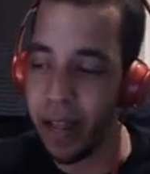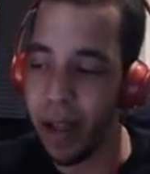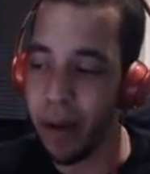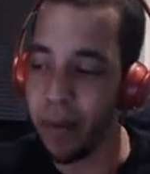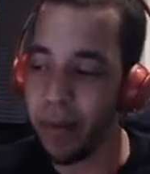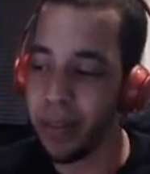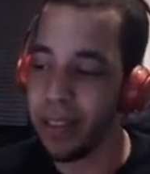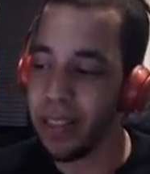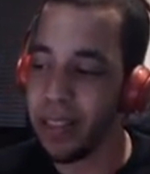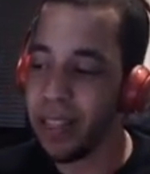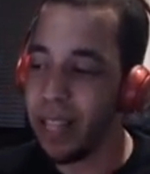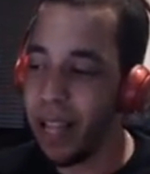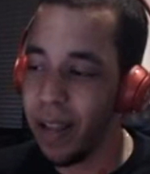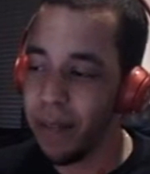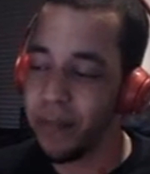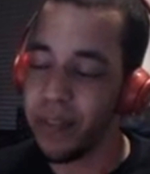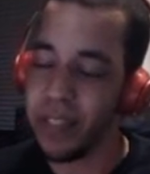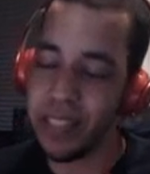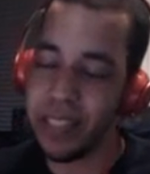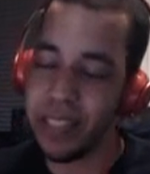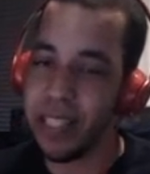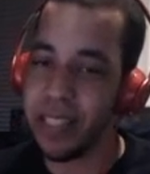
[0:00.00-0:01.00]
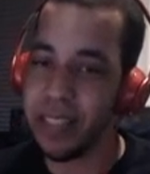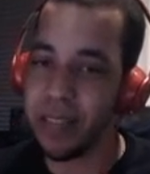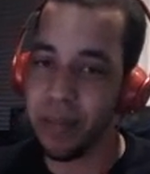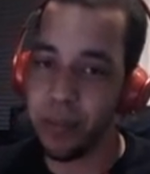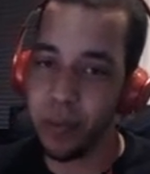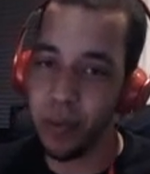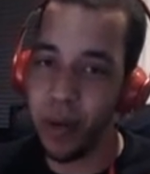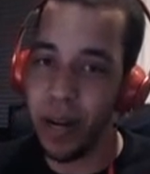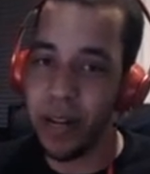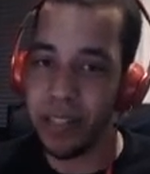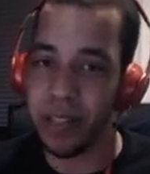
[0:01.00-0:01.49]
I would love to see some
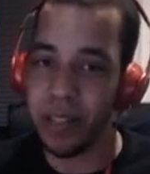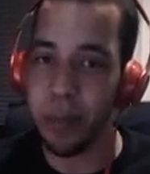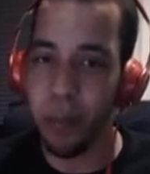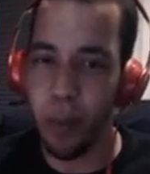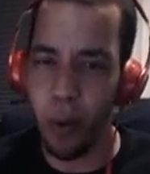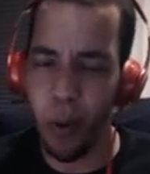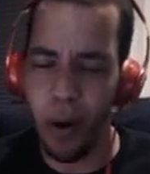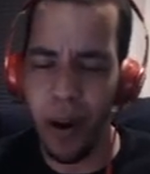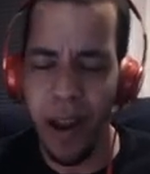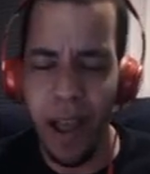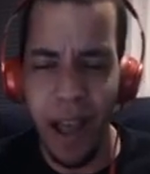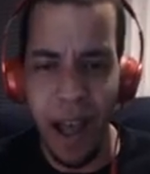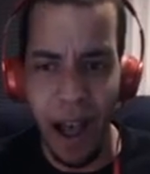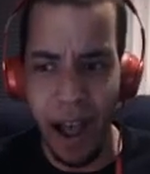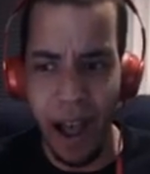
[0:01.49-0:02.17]
great support.